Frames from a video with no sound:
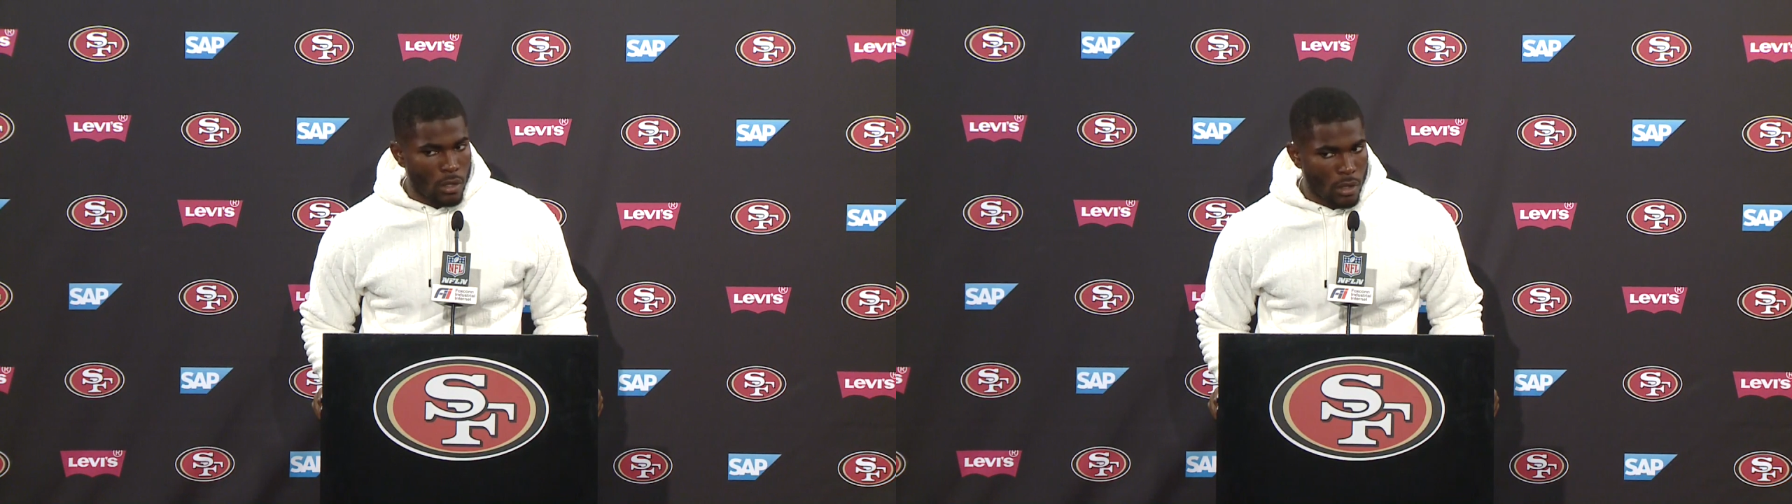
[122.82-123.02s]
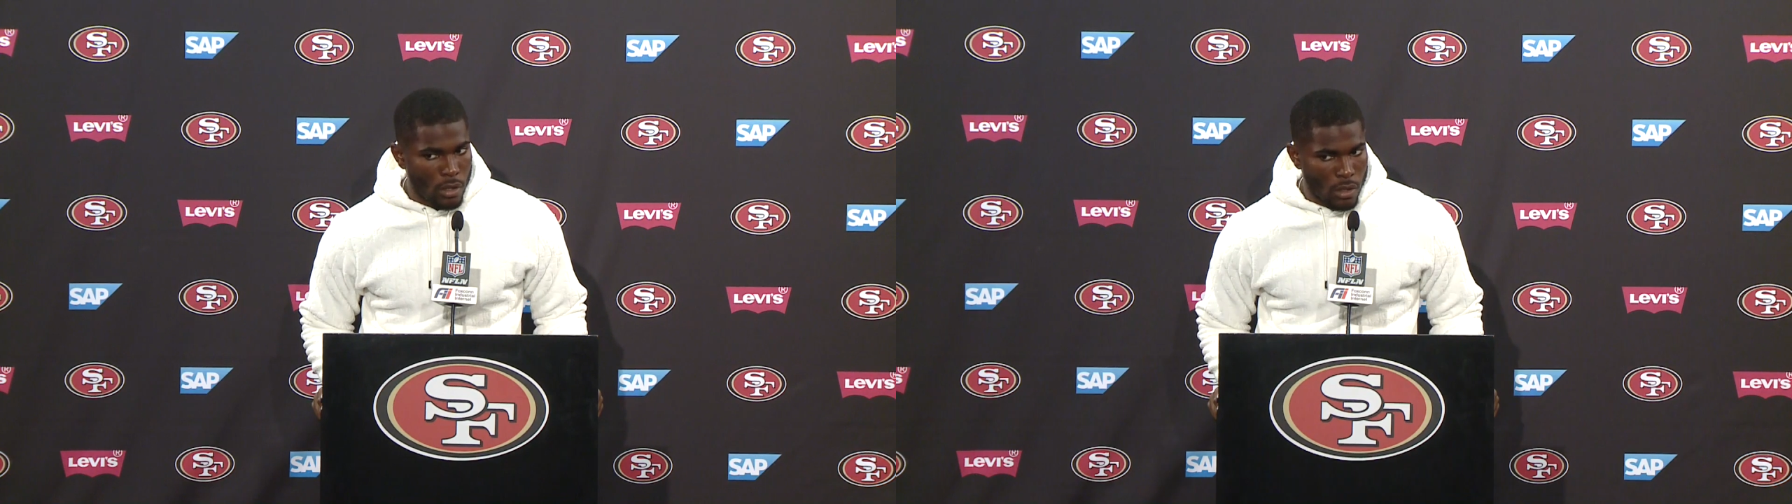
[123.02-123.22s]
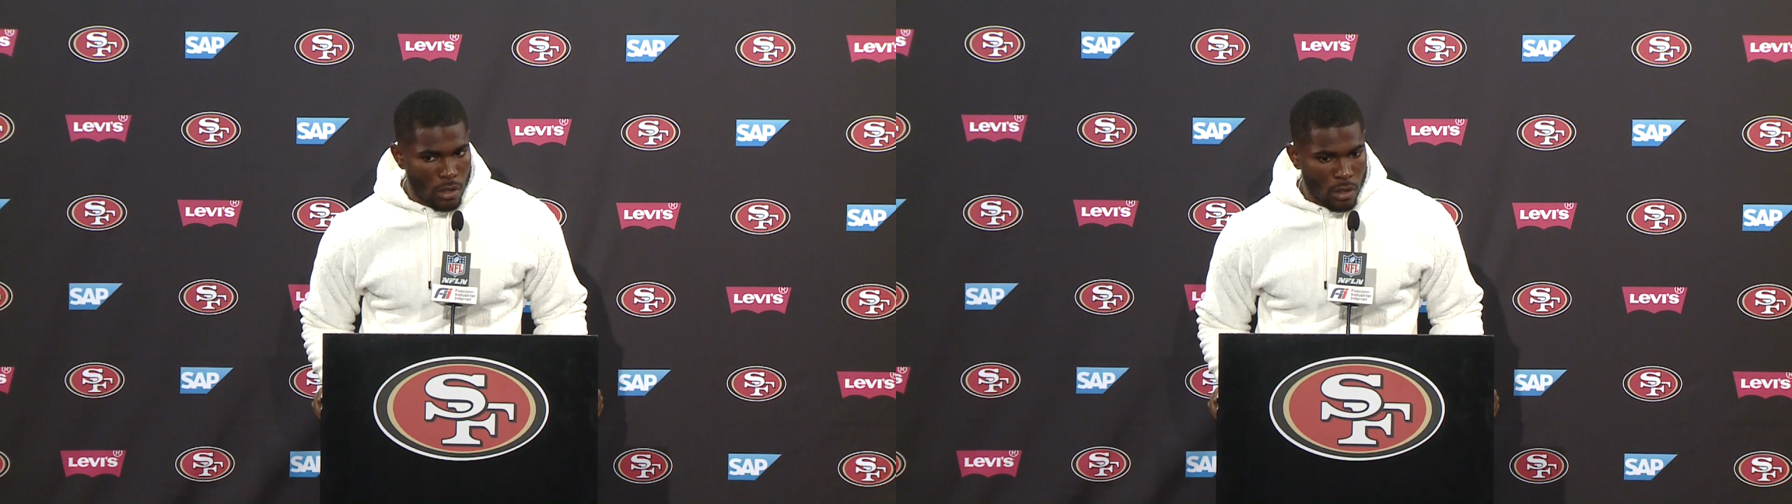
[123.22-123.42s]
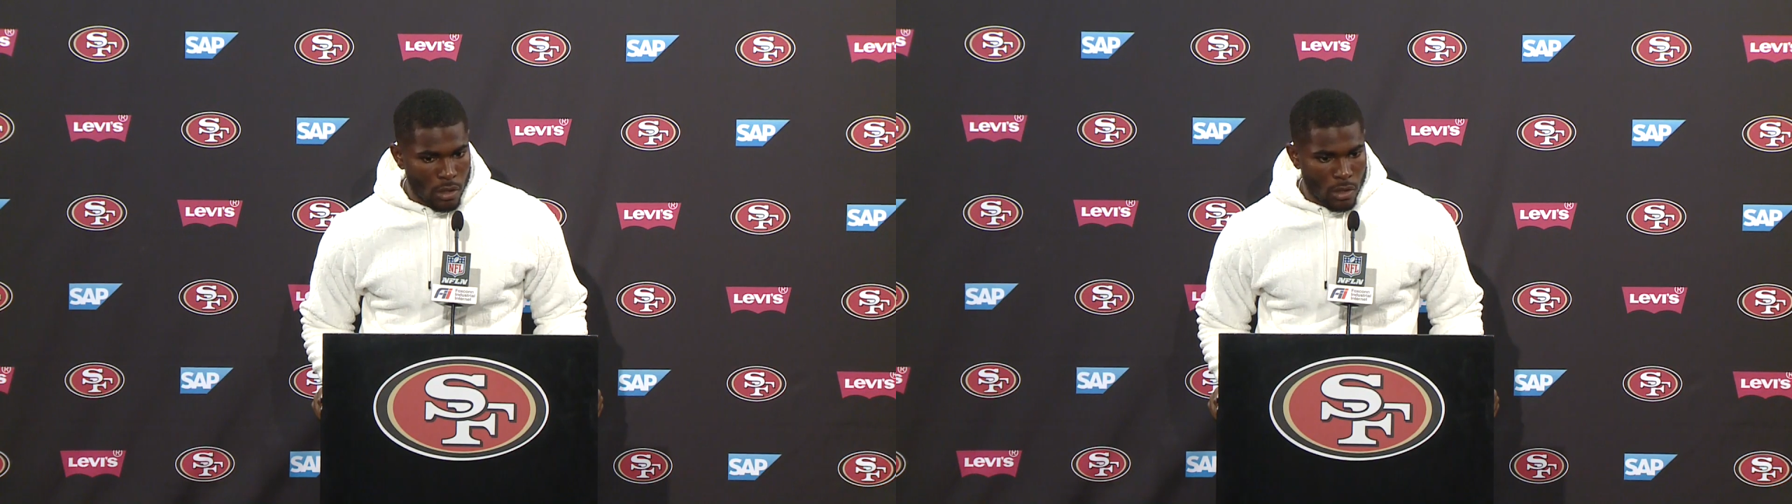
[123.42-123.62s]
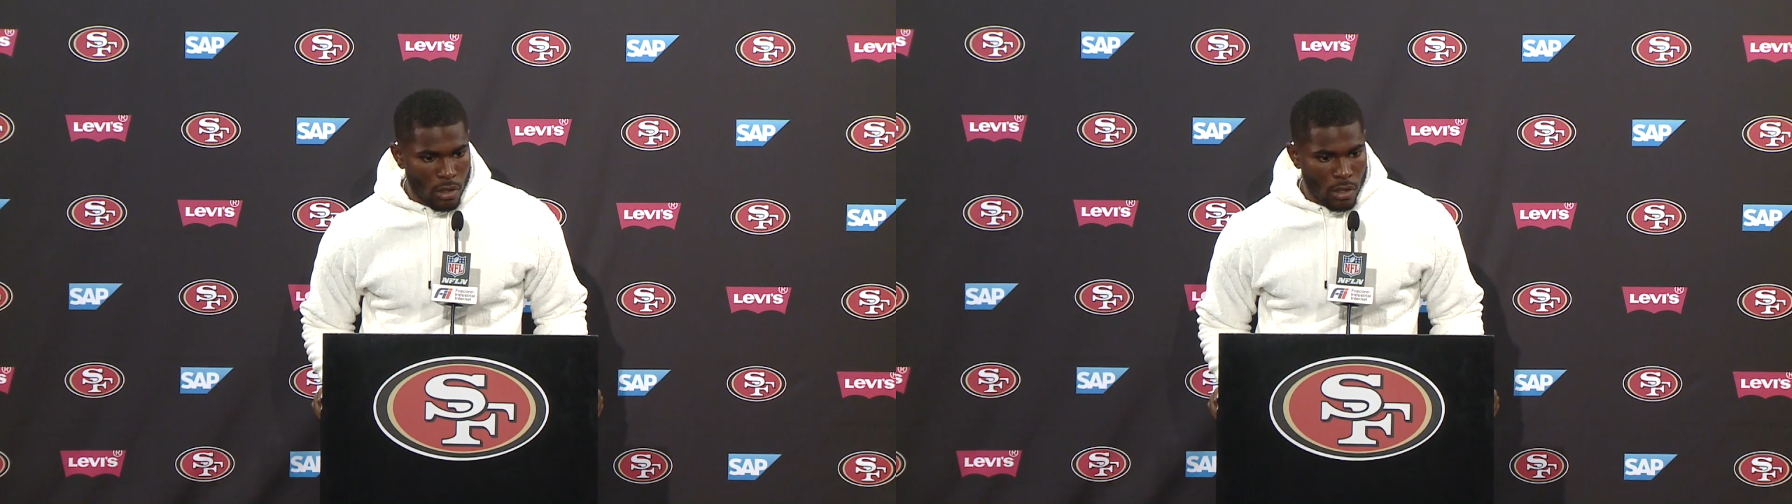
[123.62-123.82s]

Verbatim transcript: all after the game?